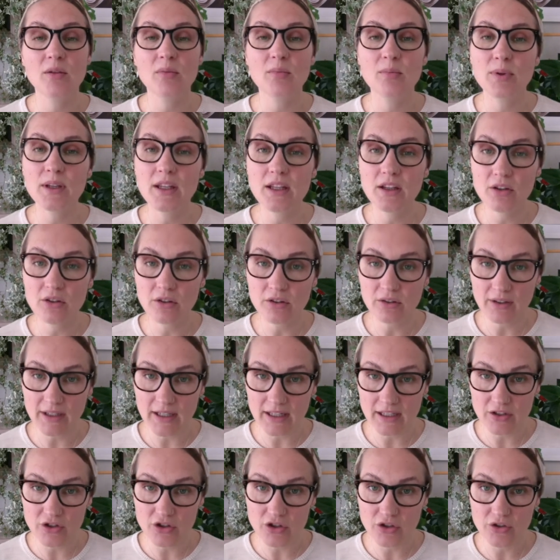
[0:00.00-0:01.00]
Be
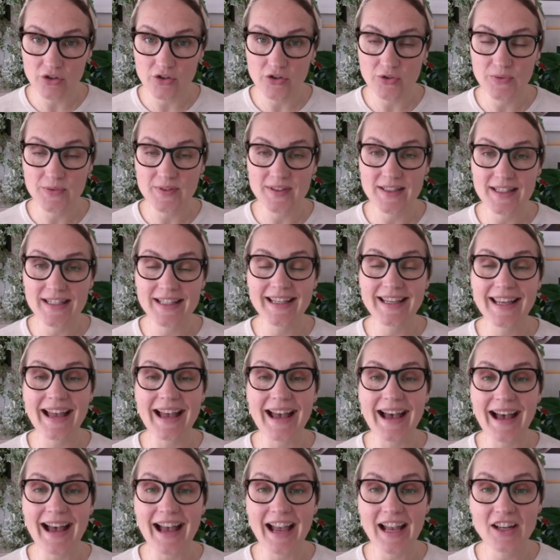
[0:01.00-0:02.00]
courageous to take
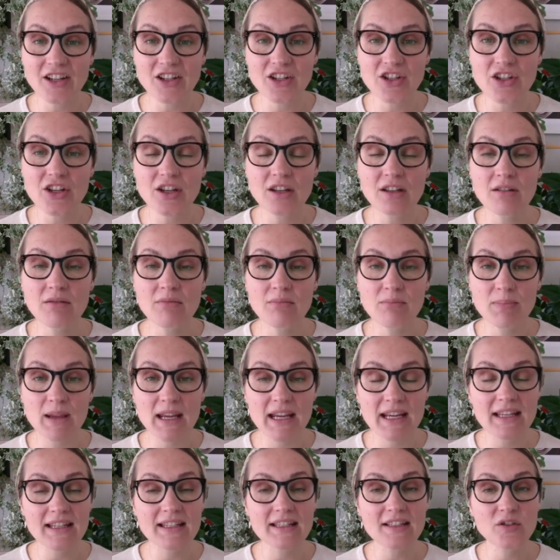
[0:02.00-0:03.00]
action
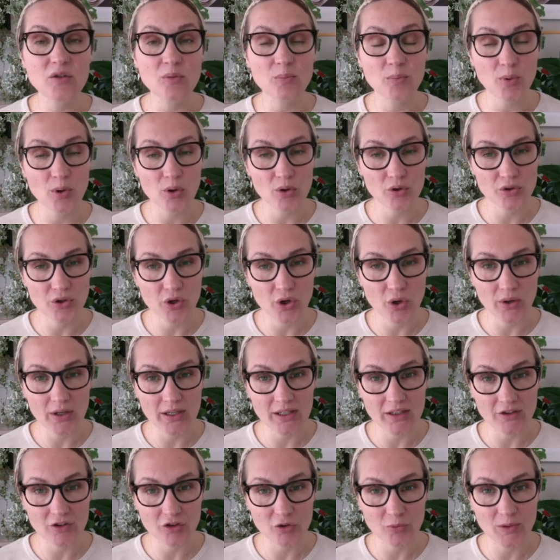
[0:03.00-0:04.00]
based upon your
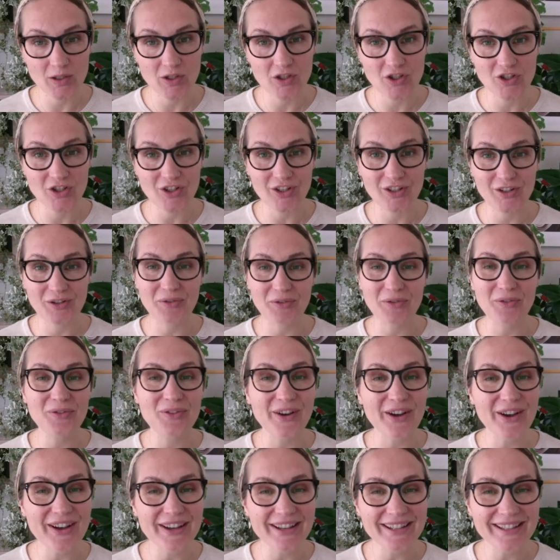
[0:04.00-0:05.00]
intuition.
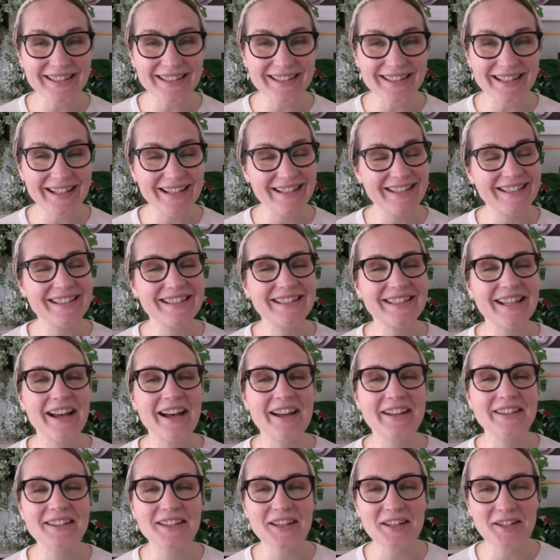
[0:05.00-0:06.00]
First,
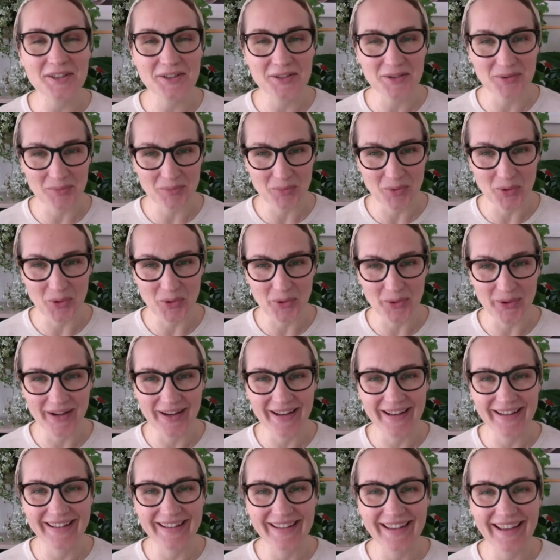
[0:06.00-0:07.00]
start small.
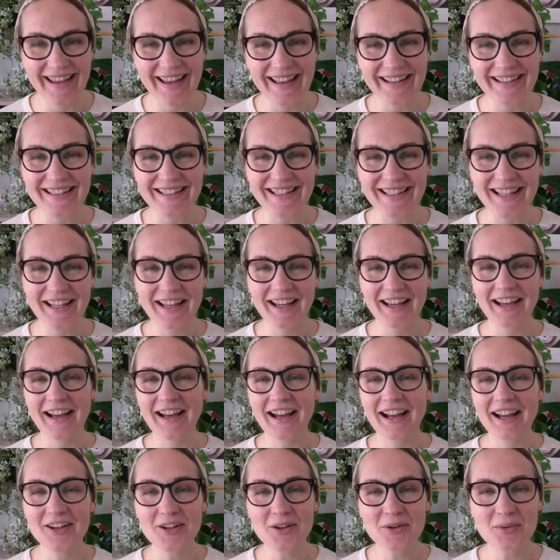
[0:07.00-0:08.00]
Yes,
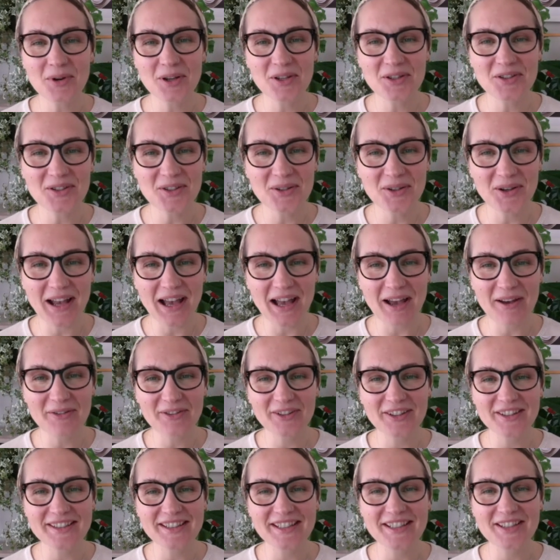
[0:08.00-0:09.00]
I don't want you
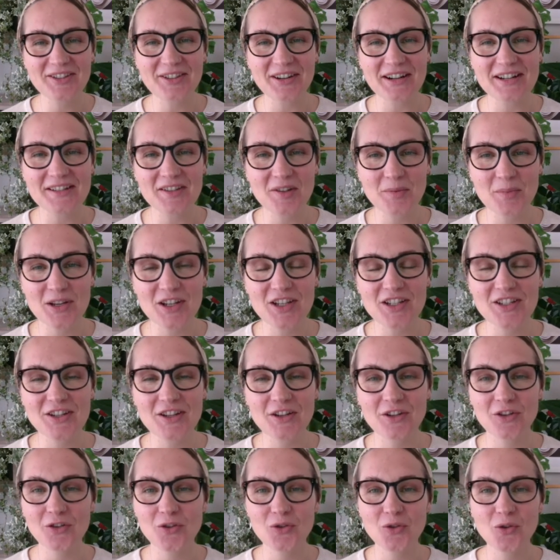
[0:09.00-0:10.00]
after this
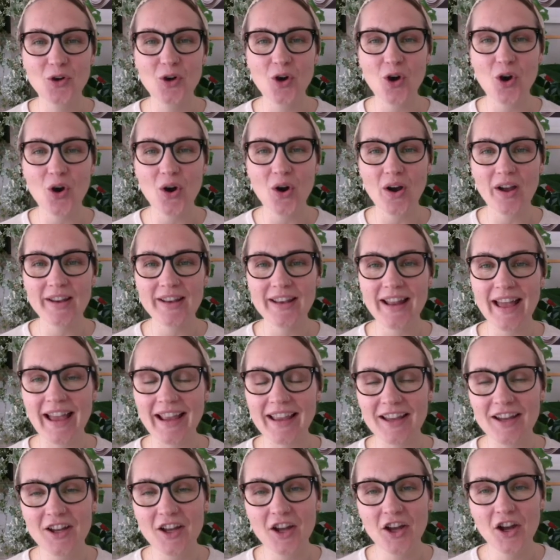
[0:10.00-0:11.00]
transmission to go and like
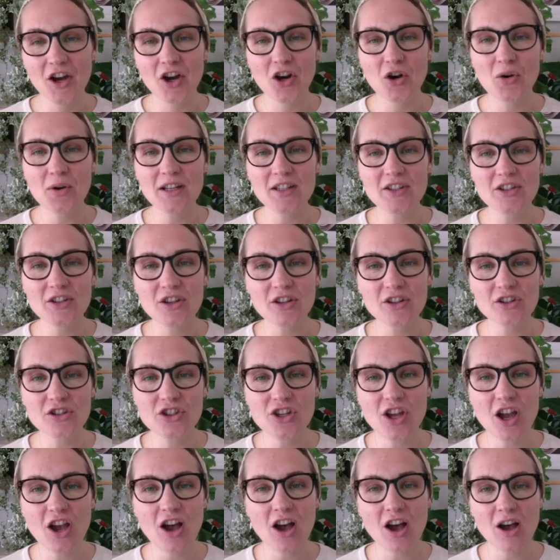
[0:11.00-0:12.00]
quit your
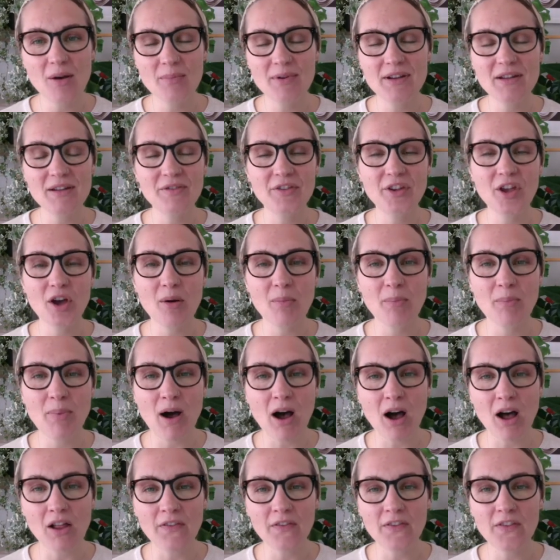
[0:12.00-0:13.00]
job, leave your
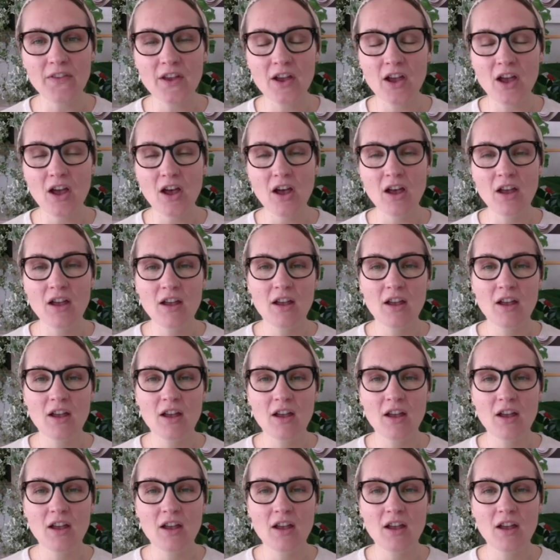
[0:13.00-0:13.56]
partner,